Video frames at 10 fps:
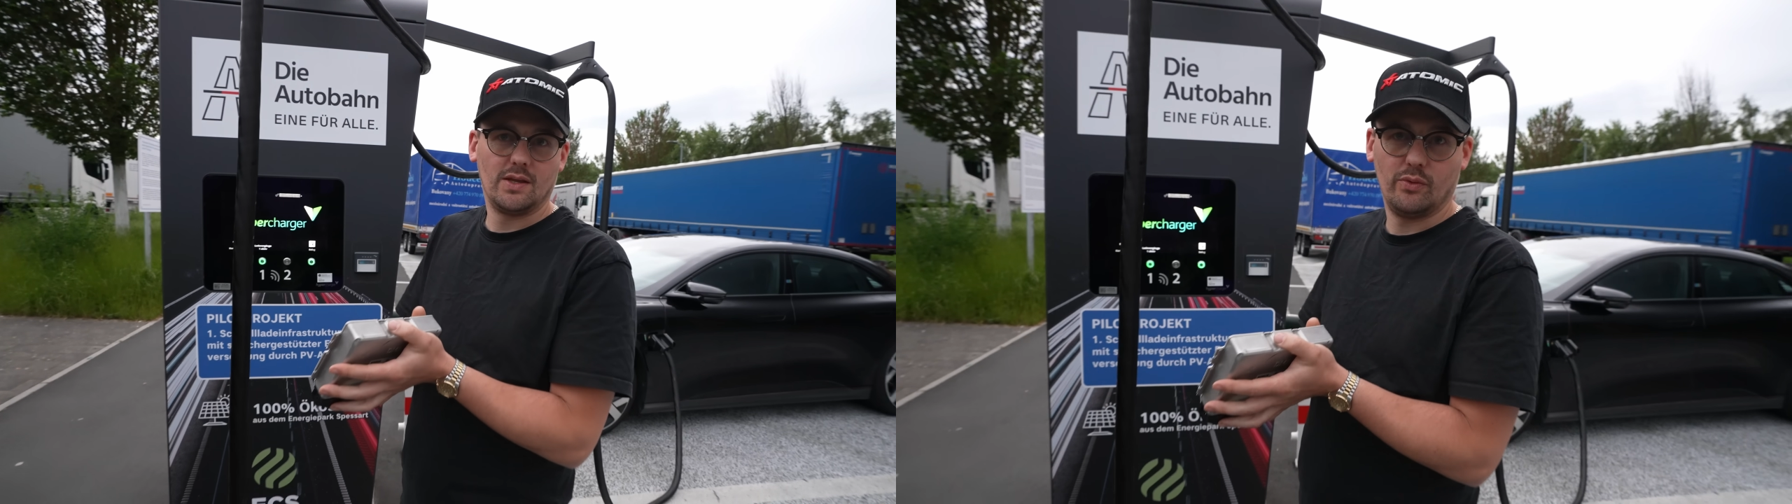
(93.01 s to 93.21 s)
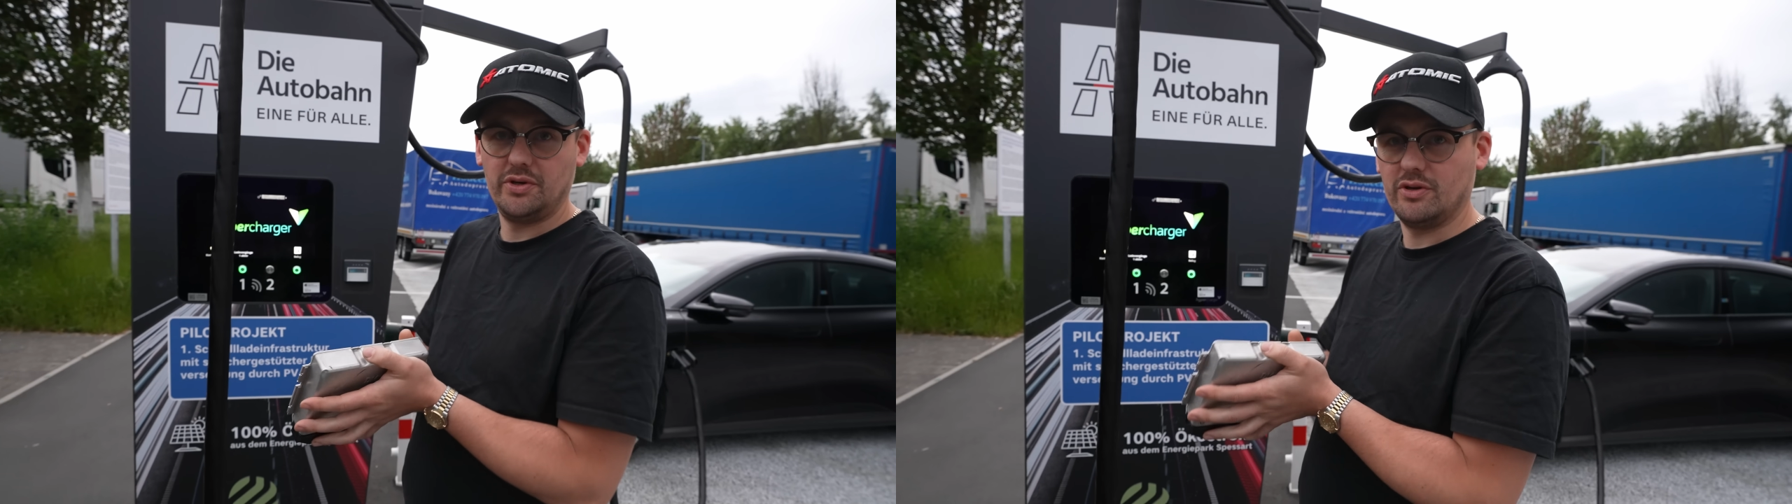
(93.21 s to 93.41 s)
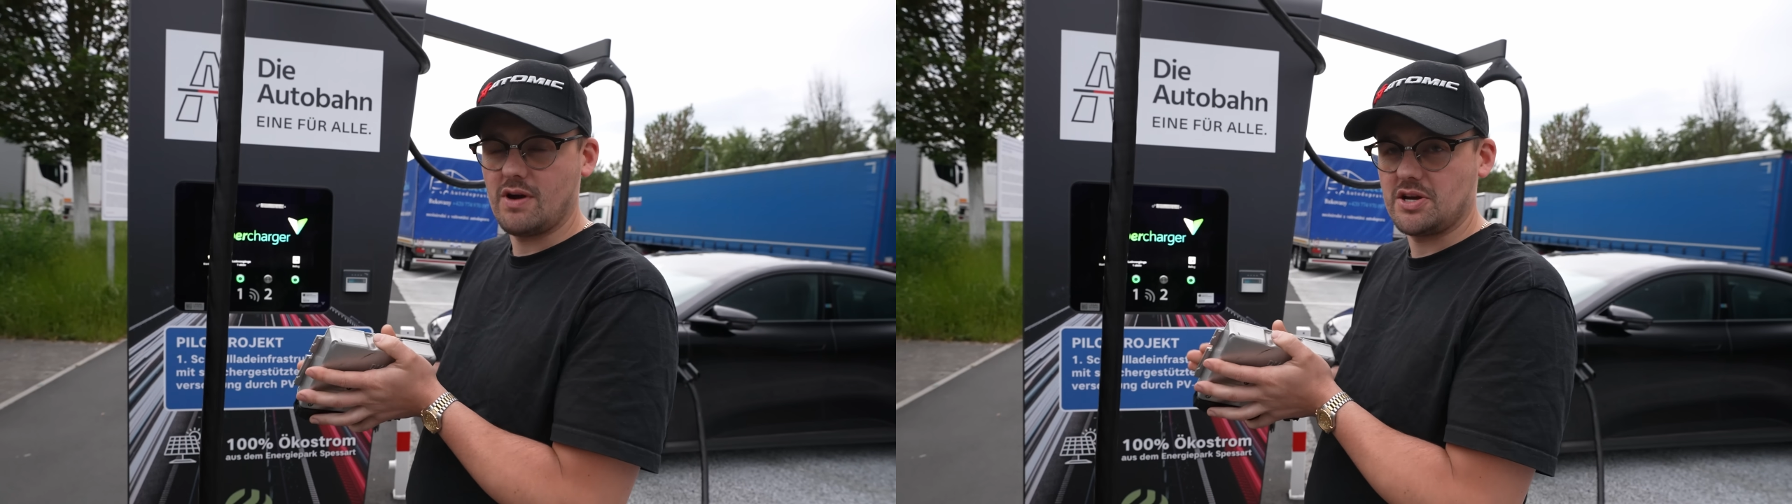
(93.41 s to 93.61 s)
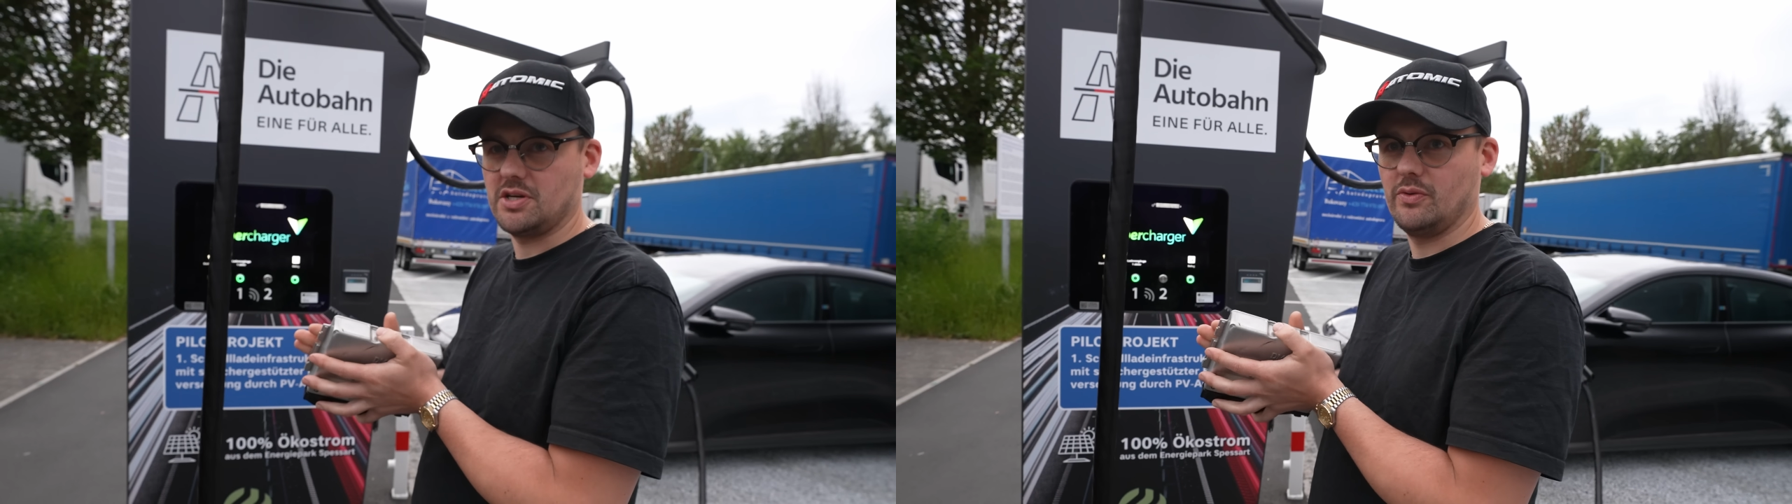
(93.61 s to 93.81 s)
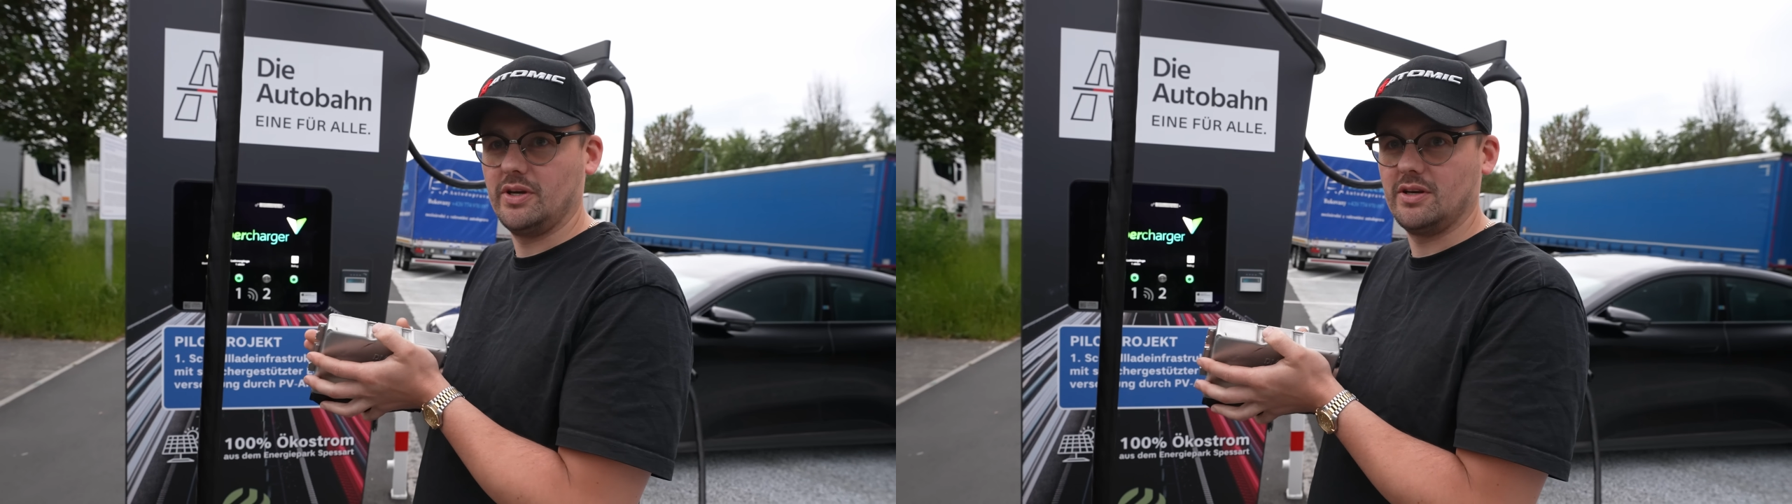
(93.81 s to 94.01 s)
when you crash
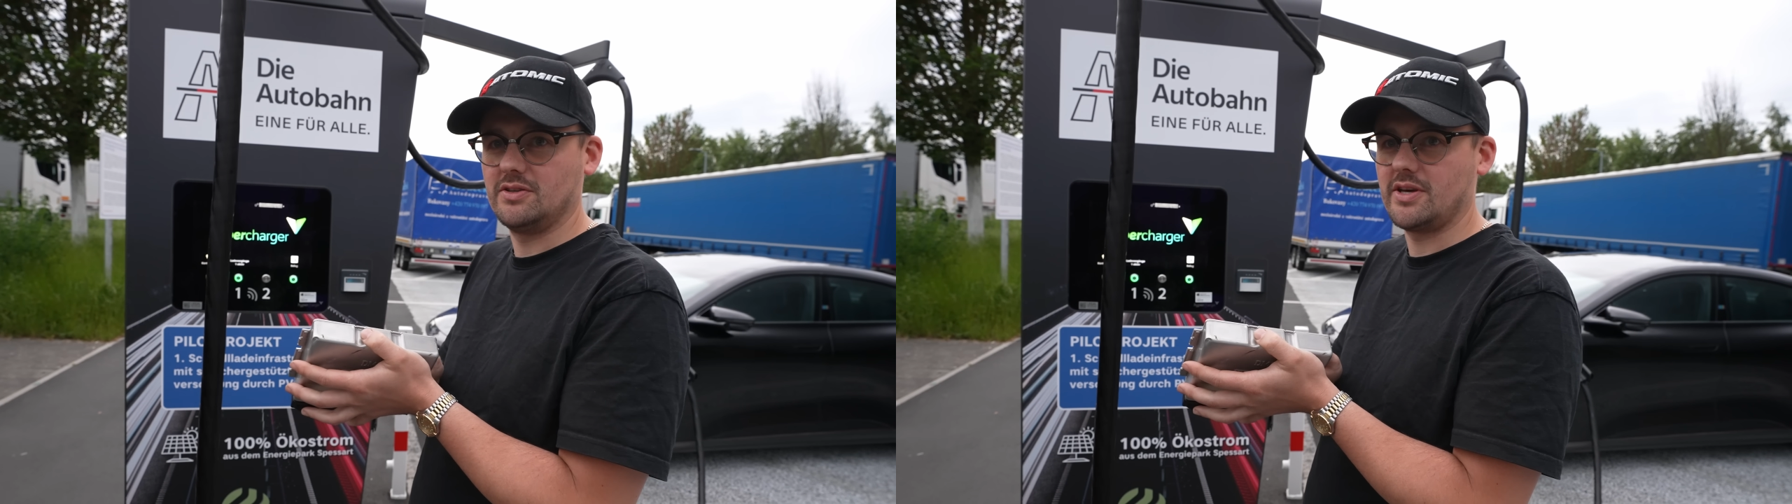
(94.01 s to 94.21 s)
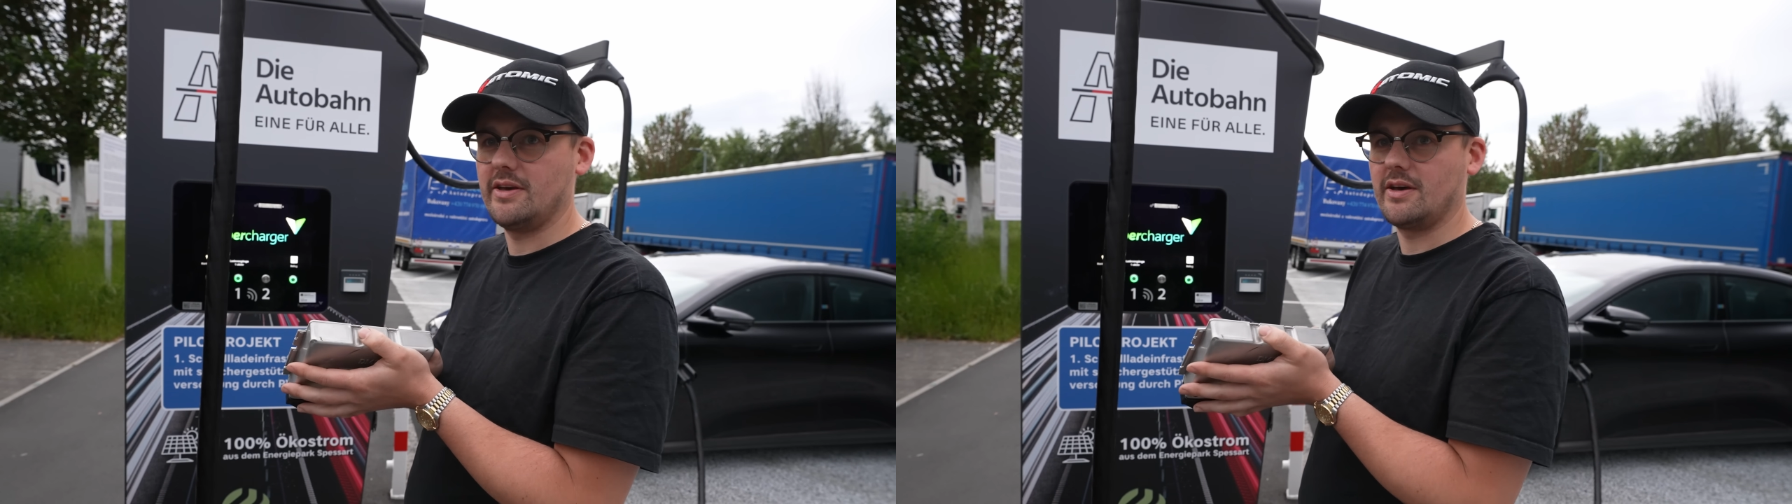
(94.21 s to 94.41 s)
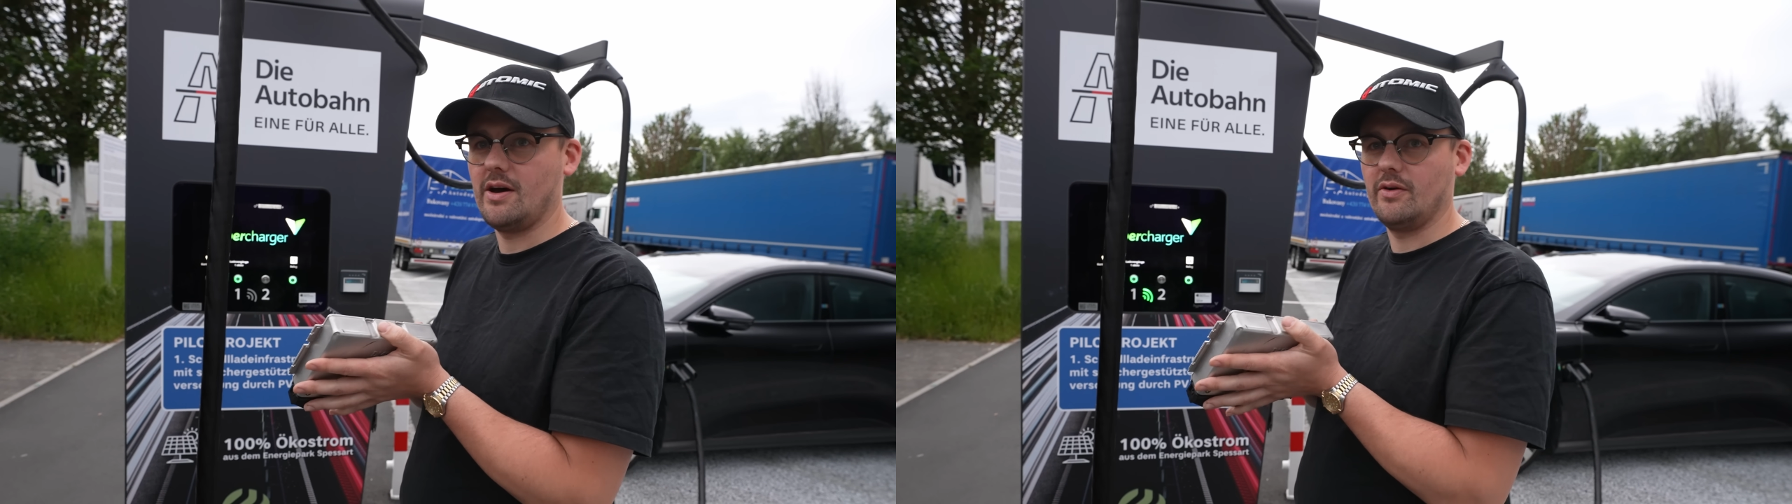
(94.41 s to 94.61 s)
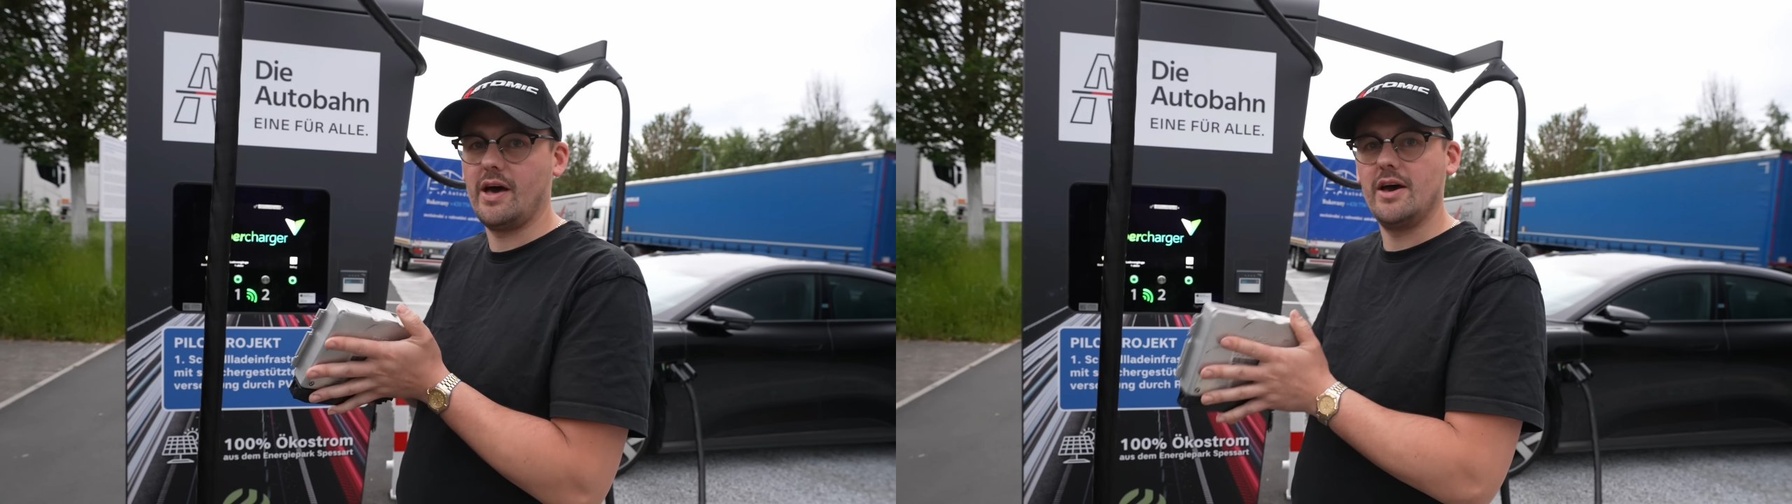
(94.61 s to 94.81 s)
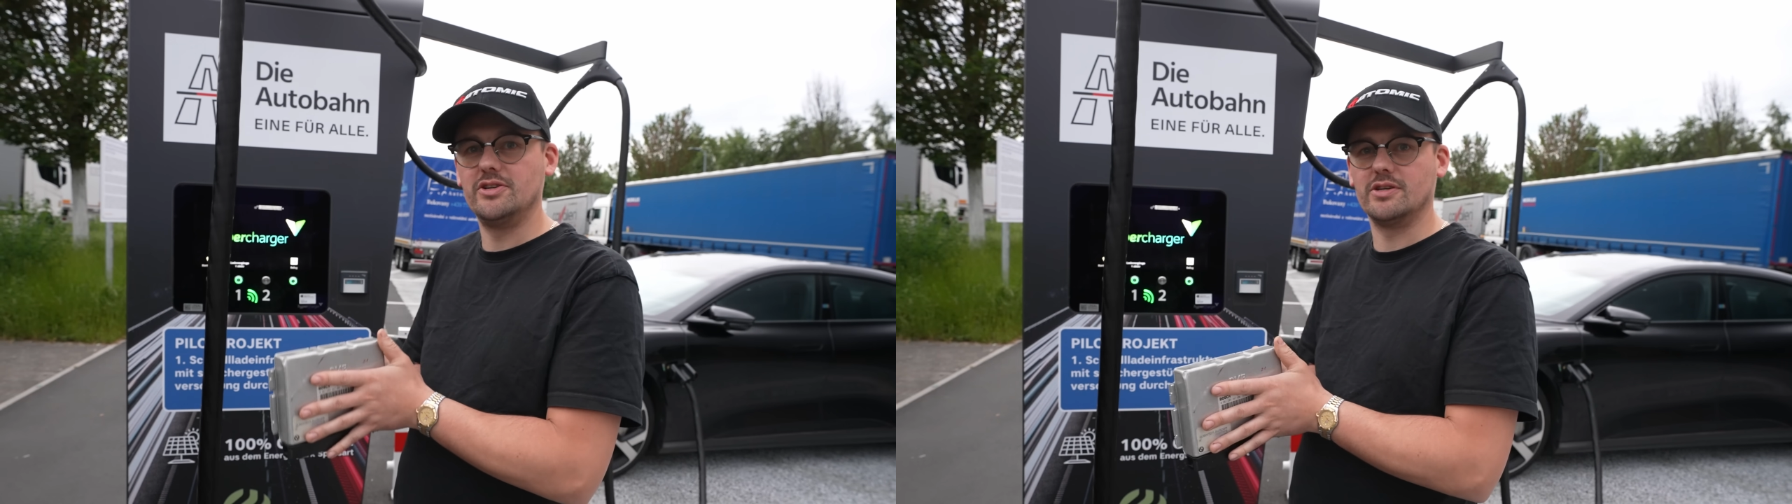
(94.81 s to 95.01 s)
it, we can take out
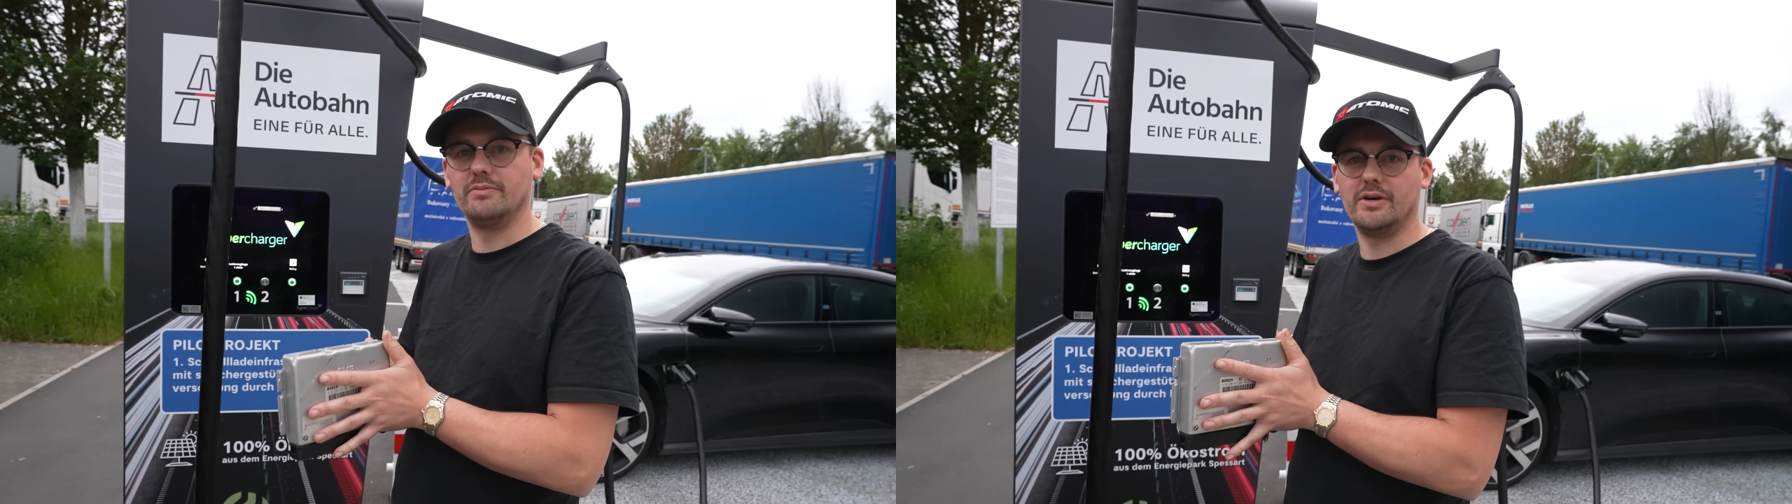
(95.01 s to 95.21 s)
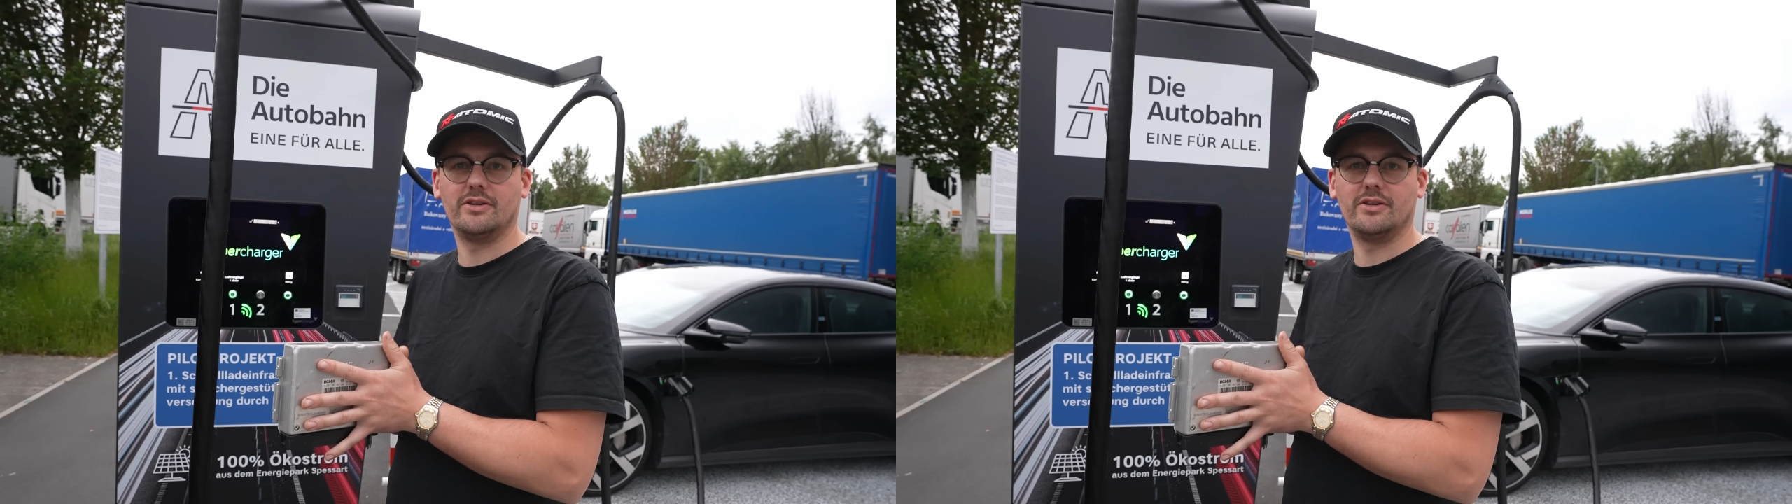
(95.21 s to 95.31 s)
that engine and put